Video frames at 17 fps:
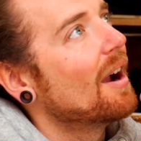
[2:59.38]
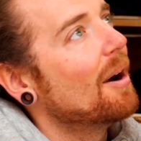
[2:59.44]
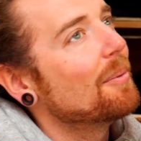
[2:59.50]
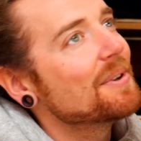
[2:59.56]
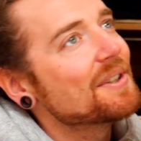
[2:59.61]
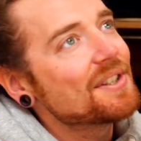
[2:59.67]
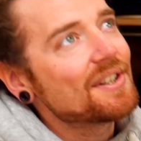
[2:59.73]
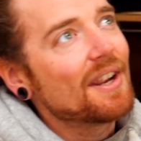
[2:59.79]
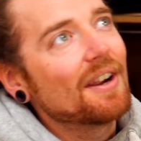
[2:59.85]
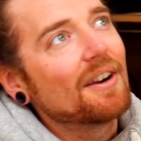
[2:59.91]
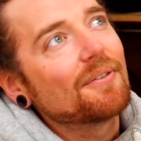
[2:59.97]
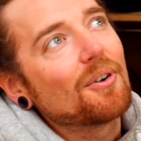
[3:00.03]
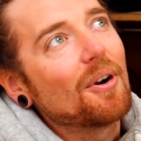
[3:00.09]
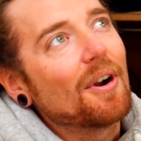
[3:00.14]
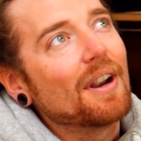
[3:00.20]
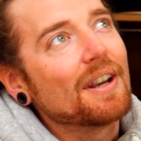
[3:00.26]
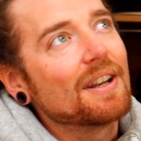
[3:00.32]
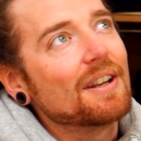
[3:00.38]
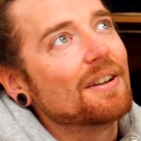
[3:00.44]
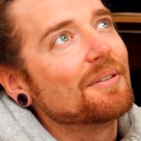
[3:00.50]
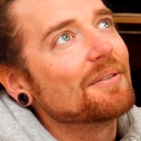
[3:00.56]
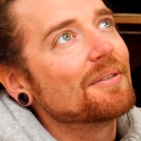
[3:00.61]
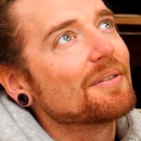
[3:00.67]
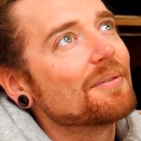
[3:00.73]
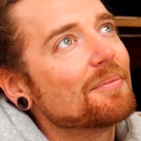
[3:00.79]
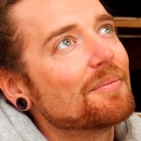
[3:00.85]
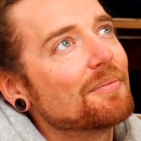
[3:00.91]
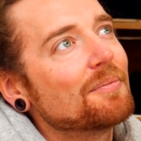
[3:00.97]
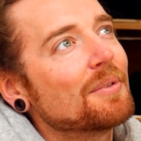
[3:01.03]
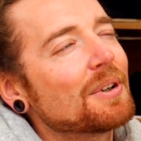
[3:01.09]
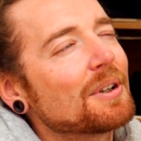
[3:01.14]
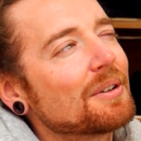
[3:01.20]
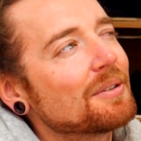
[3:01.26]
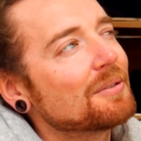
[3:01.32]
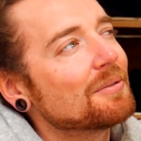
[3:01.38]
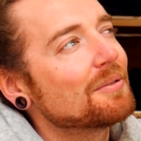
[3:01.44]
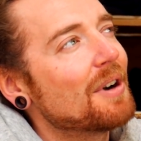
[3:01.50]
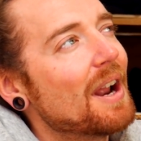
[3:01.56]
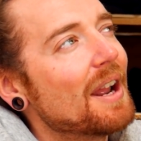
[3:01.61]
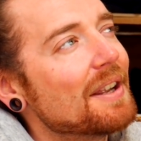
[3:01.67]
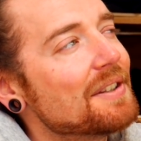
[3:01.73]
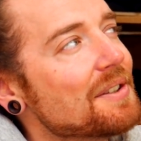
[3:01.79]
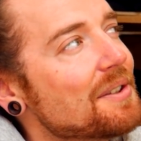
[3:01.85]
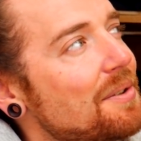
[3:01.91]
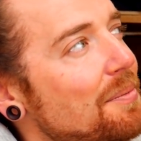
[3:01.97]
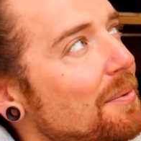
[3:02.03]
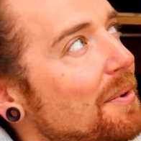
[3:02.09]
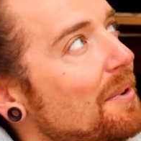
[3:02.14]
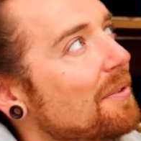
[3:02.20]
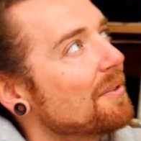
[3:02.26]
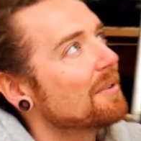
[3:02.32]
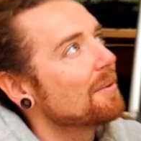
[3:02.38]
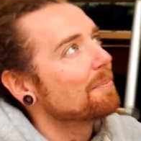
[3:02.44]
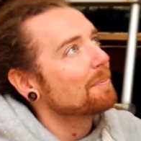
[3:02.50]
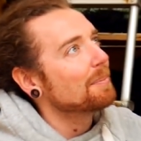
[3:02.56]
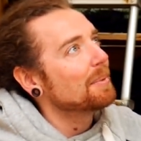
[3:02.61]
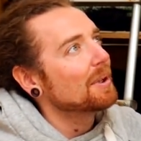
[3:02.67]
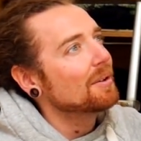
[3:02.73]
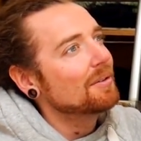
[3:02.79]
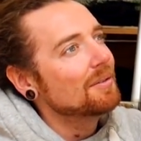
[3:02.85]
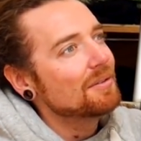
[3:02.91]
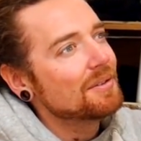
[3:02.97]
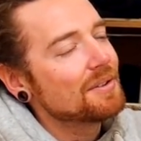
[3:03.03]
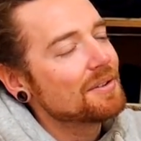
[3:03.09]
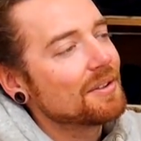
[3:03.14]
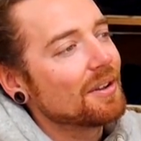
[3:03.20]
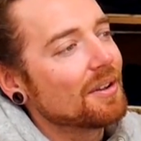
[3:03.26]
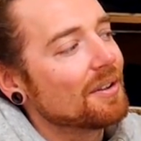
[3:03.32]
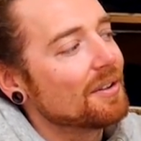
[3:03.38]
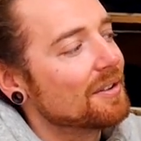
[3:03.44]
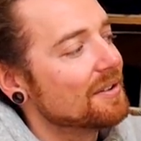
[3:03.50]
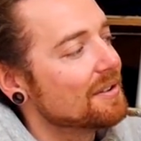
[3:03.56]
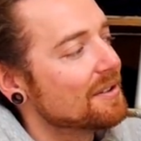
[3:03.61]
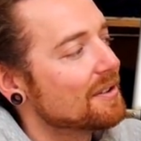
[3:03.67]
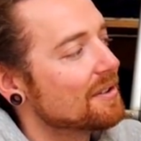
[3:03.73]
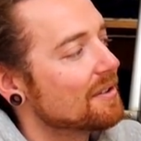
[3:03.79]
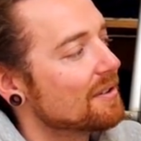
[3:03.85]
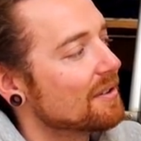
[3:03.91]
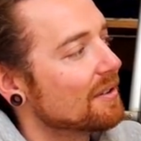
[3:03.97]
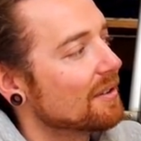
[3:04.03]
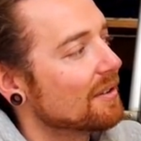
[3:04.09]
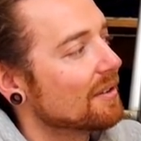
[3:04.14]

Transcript: I wouldn't say I've got any regrets with the build because,